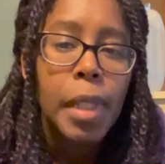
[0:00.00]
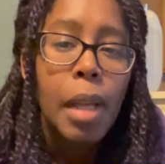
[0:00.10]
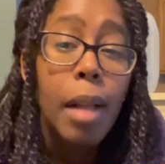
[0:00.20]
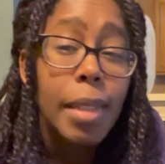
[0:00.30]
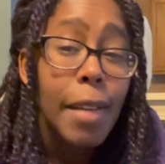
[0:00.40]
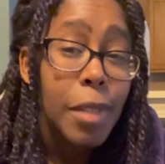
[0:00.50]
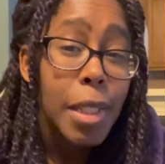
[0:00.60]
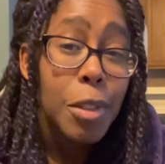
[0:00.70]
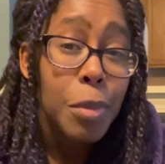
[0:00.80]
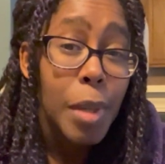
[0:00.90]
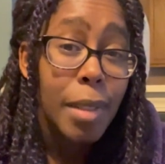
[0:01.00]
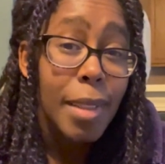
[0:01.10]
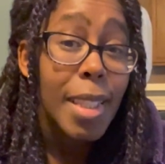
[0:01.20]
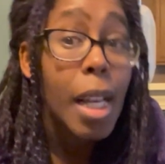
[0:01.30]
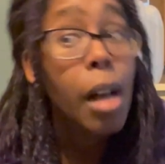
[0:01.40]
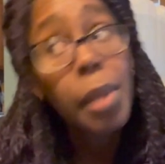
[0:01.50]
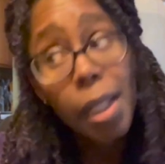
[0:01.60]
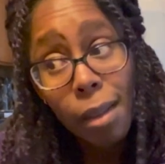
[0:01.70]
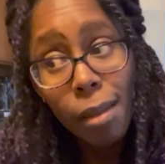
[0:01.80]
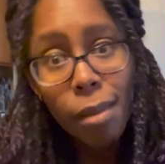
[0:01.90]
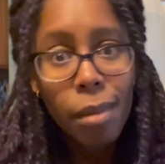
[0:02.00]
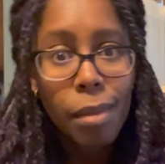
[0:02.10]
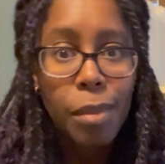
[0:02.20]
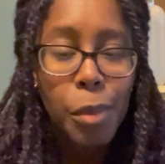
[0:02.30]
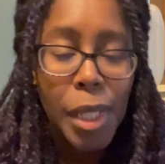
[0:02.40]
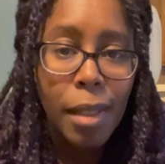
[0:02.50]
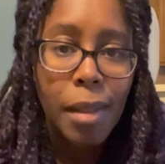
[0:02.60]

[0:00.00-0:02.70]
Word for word: I'll definitely do one this coming week.